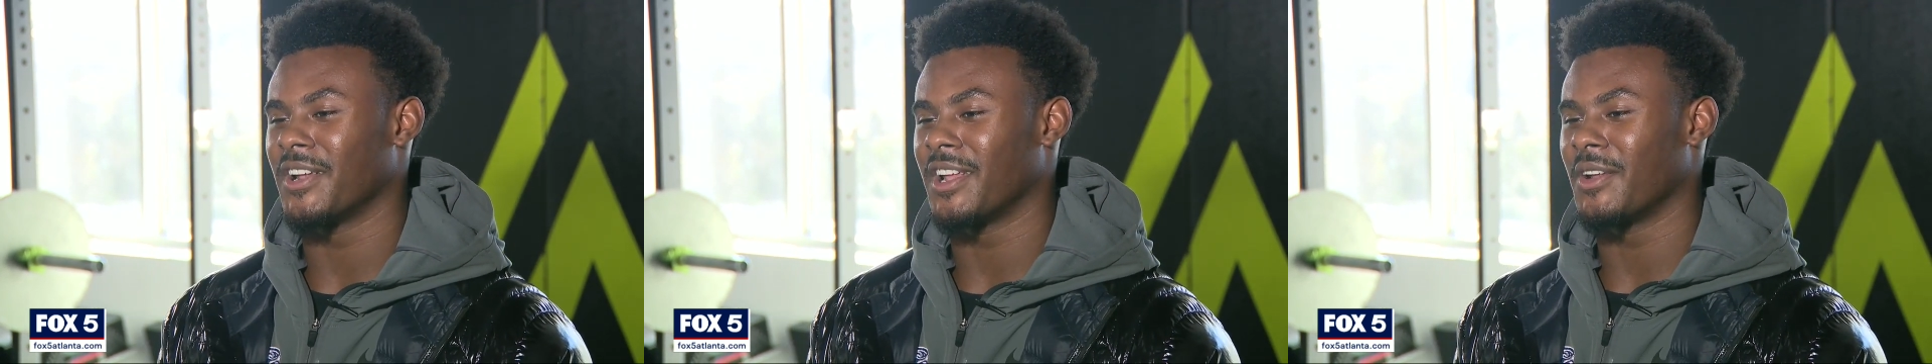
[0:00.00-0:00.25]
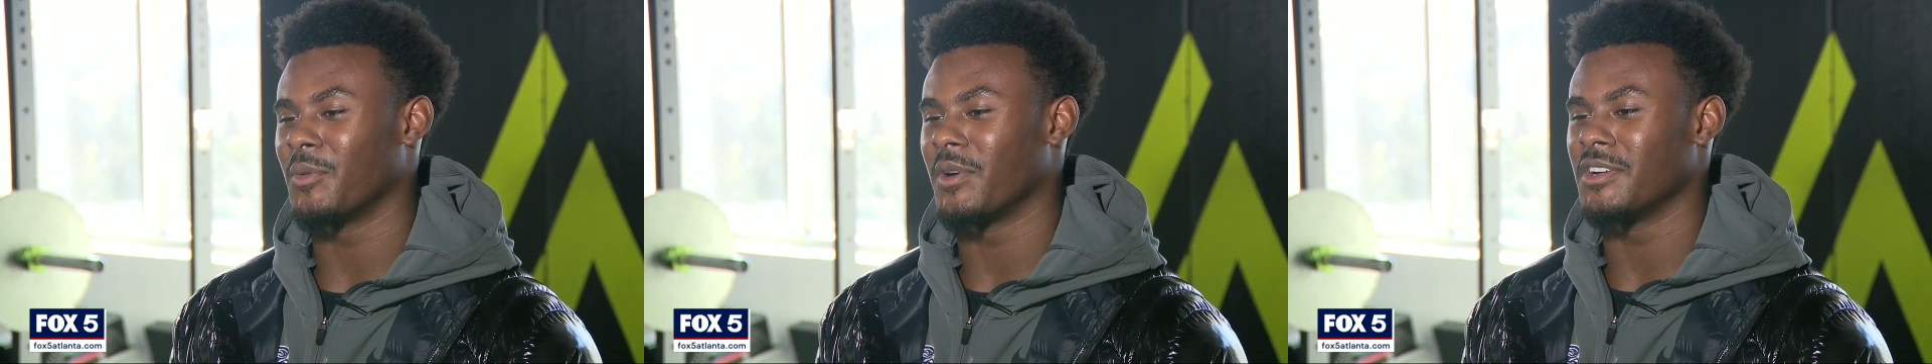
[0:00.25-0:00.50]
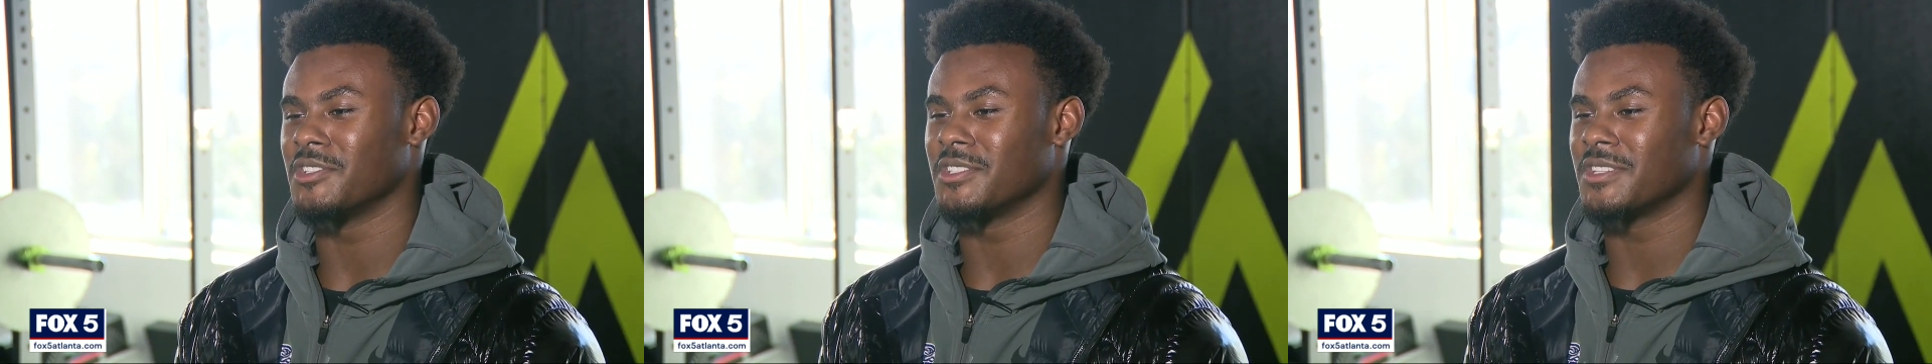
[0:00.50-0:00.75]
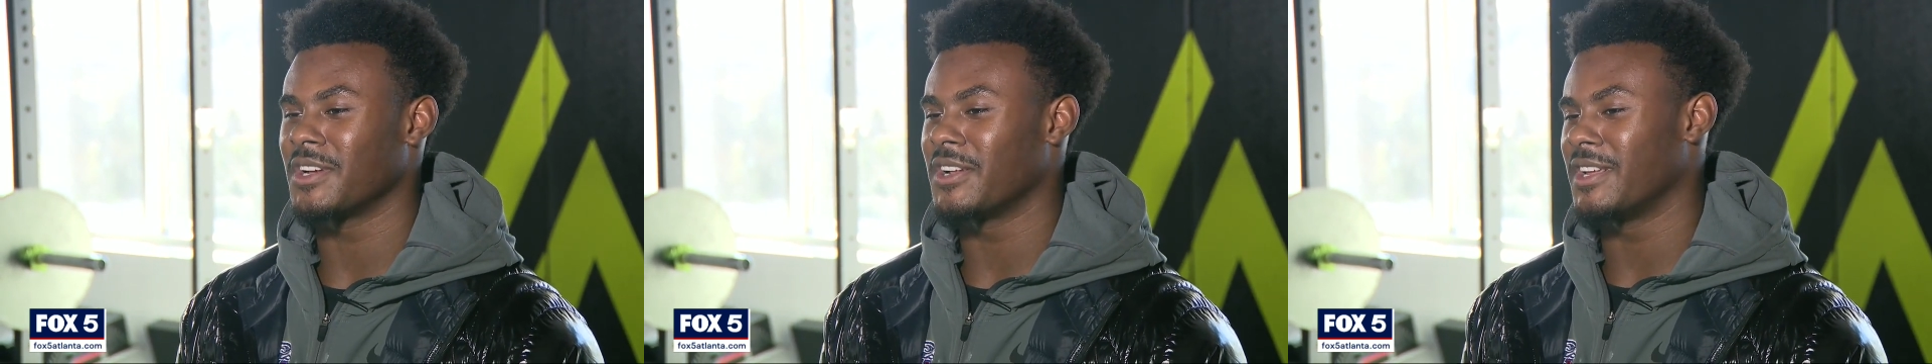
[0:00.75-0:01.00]
out of
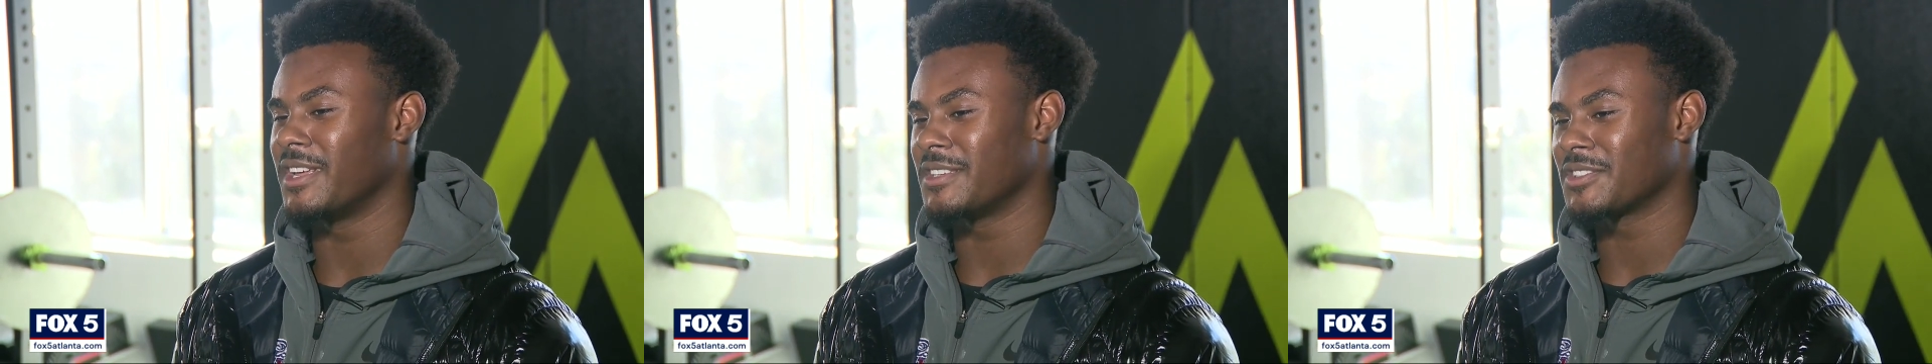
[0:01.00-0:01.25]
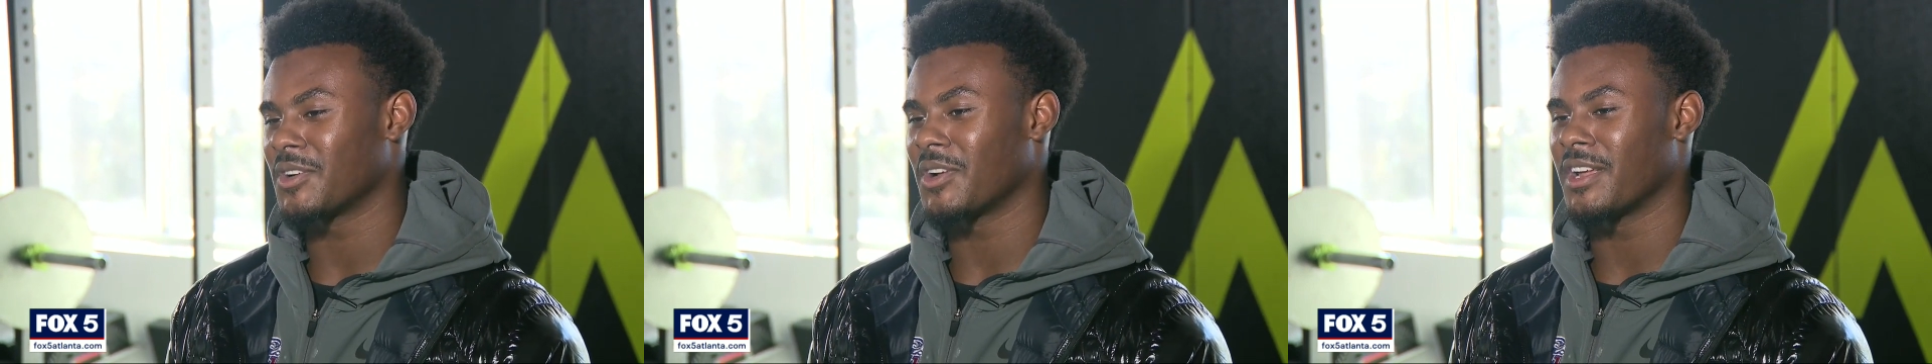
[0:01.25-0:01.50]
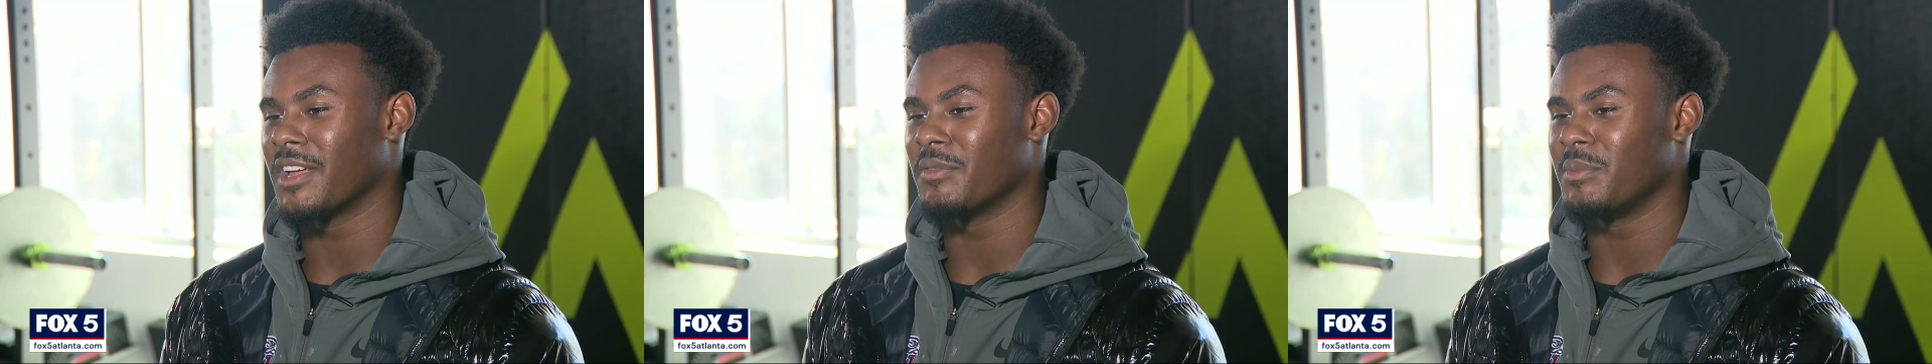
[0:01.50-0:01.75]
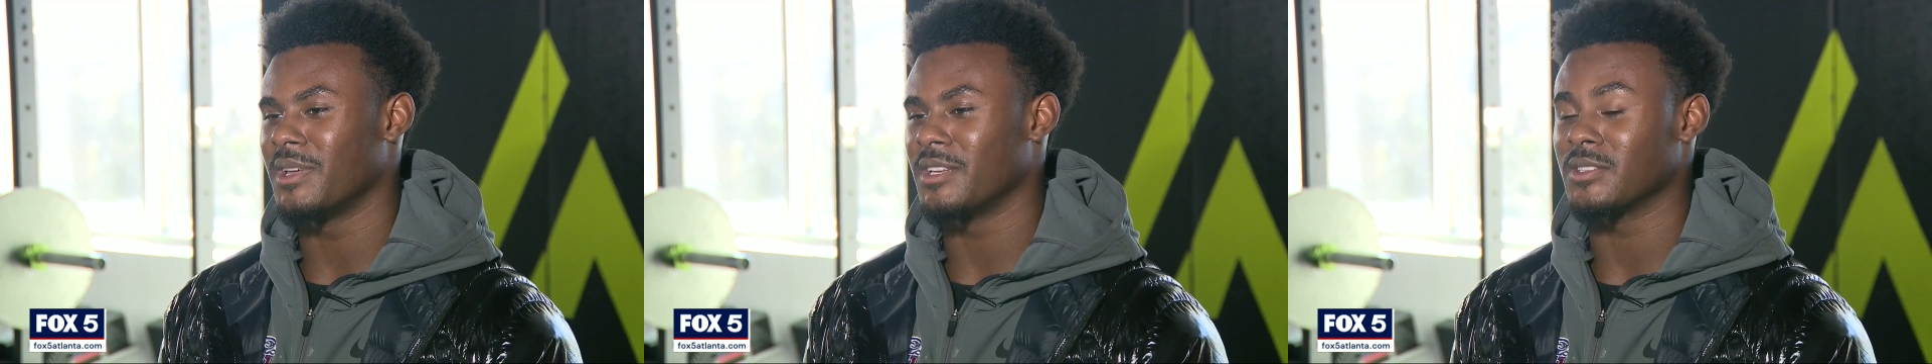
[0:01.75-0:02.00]
138 starting
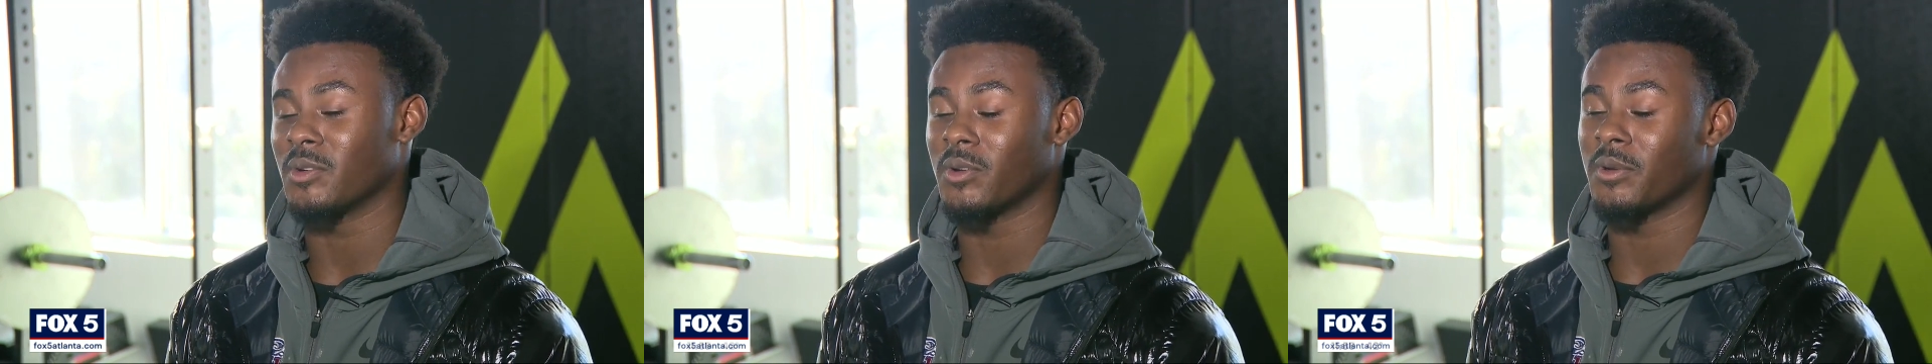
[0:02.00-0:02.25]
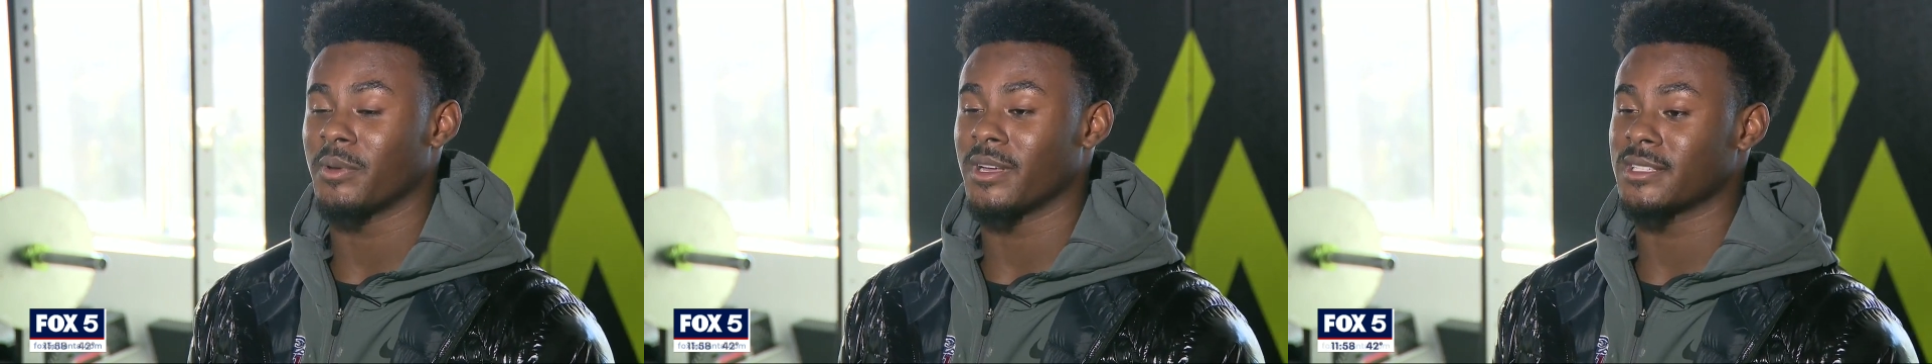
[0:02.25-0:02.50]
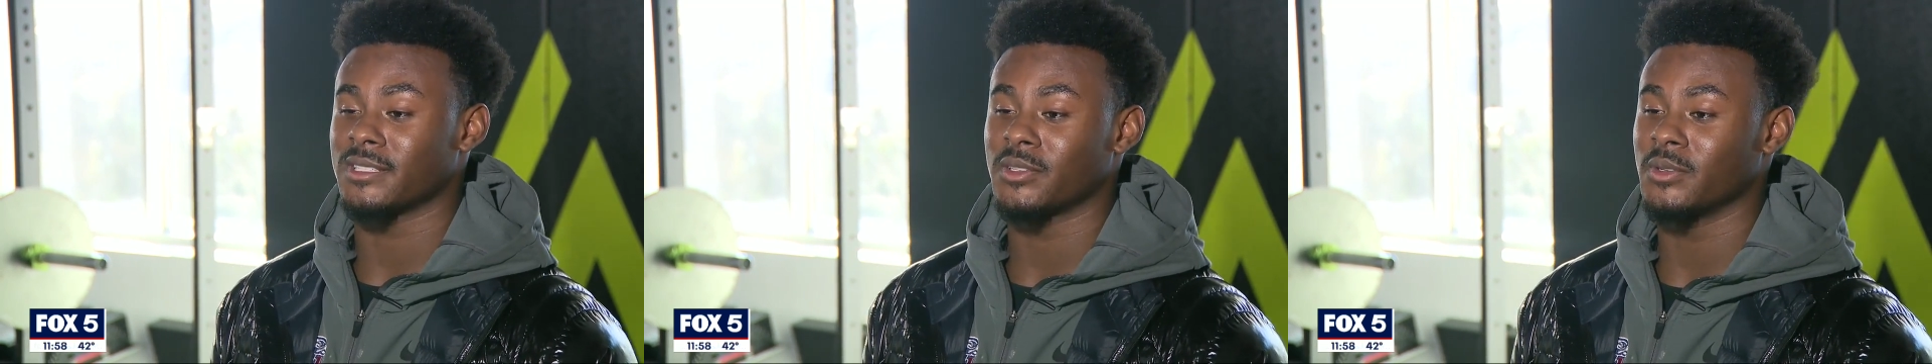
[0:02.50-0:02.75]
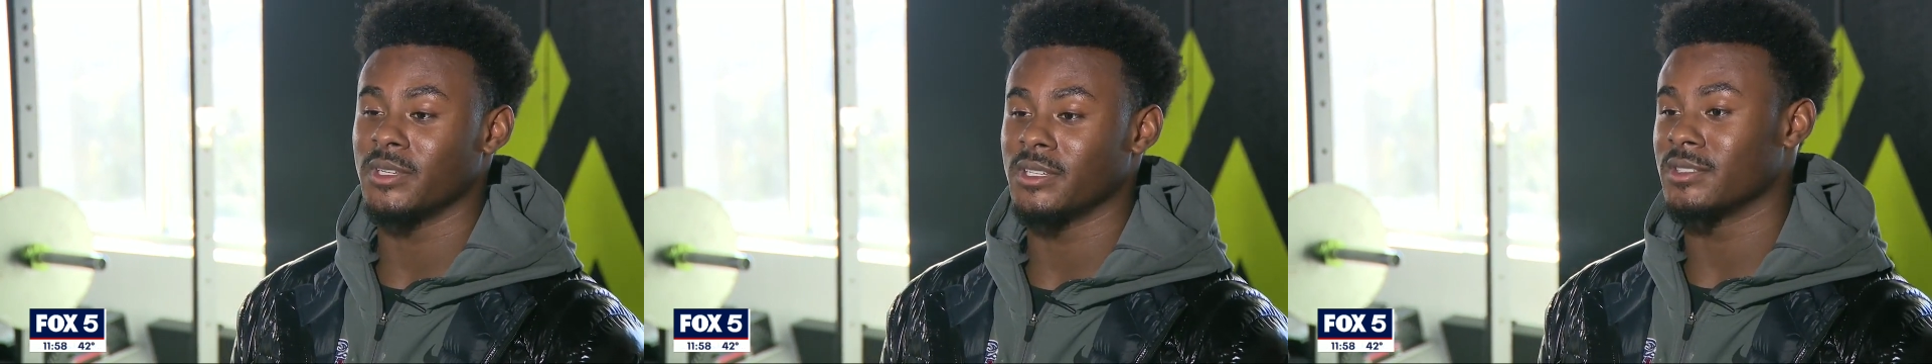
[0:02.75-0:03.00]
FBS quarterbacks
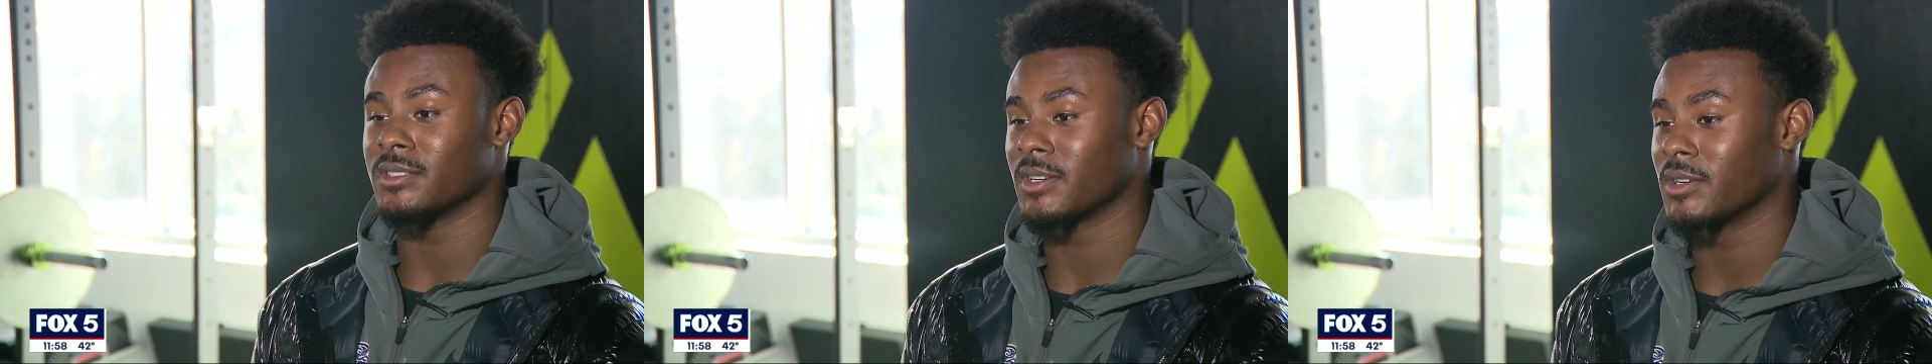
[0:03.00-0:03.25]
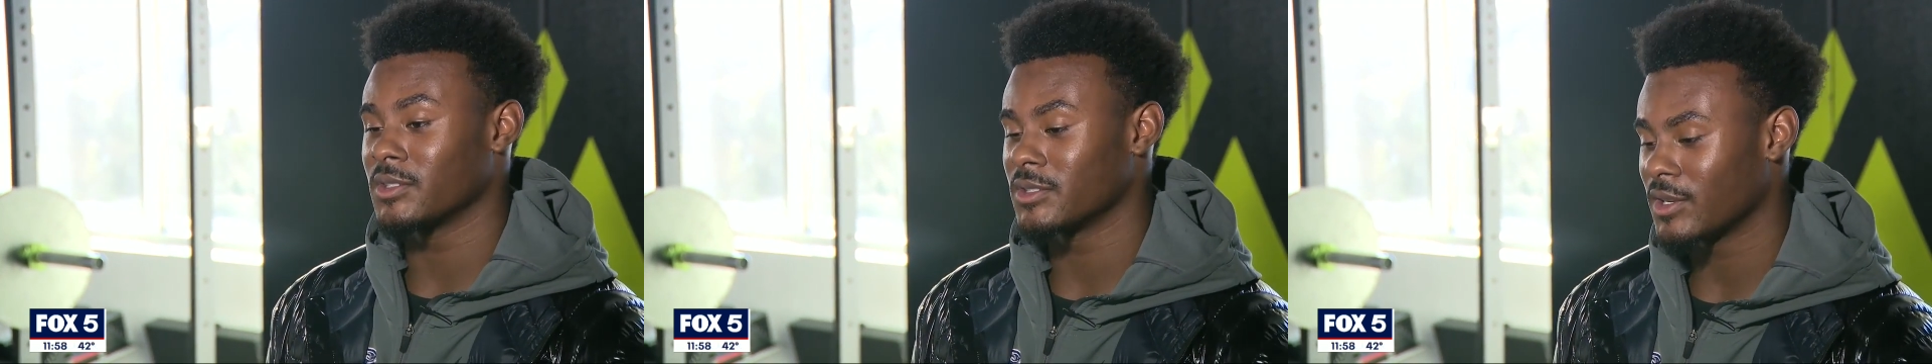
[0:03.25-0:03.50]
2 years ago,